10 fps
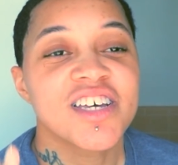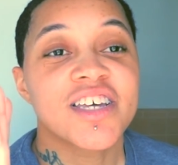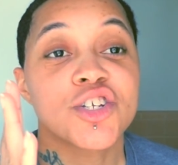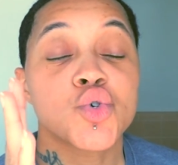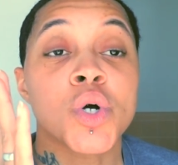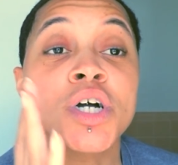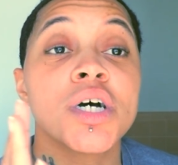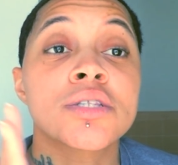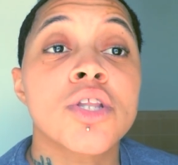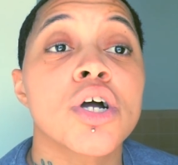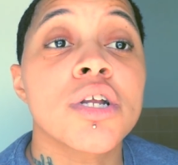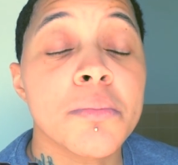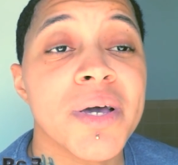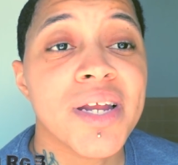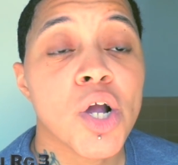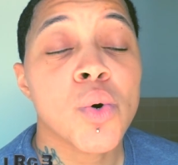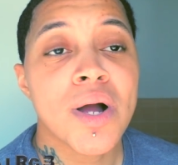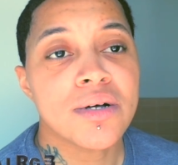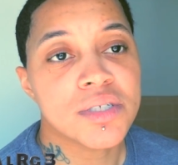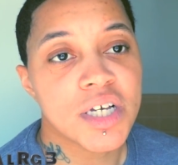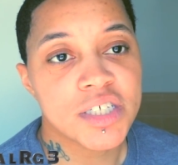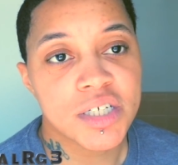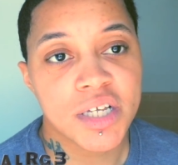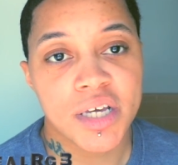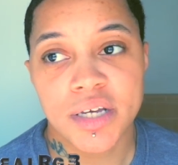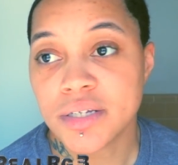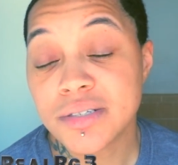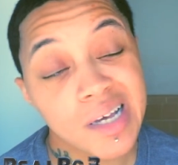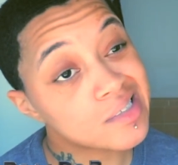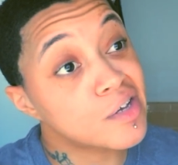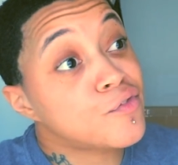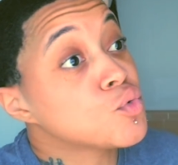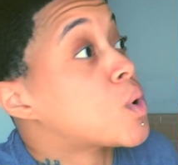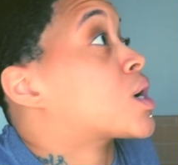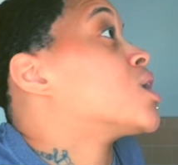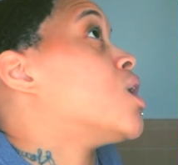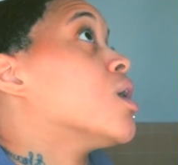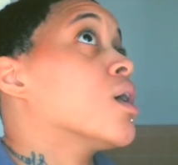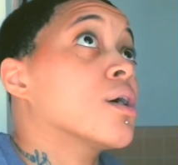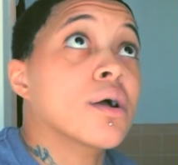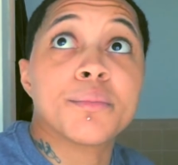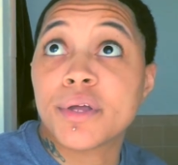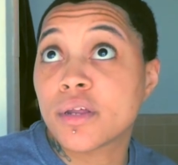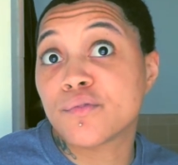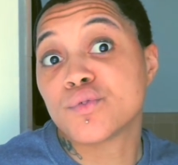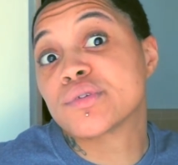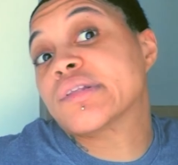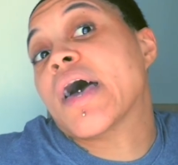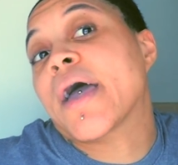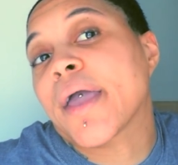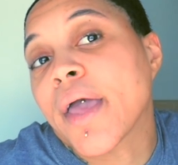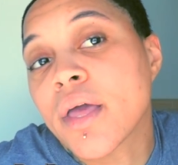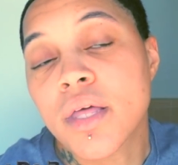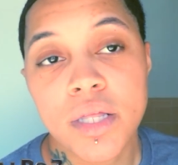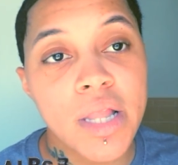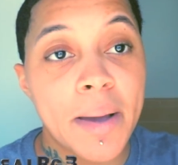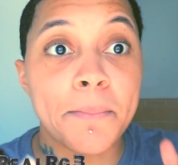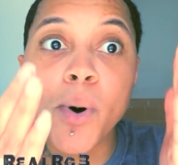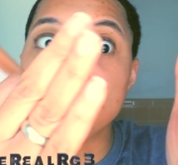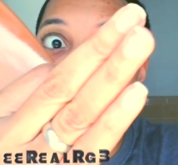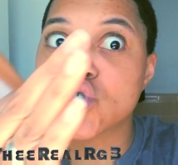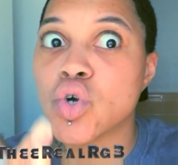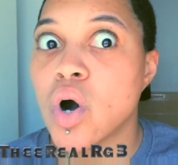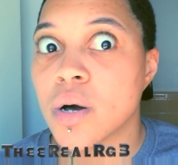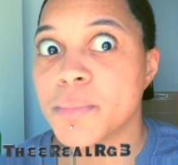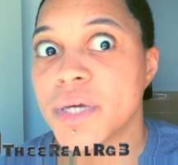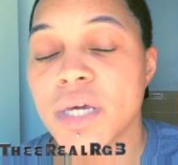Get you a good 30 minute crown session in. That's if you working hard. I mean, if you slacking, like most of y'all be.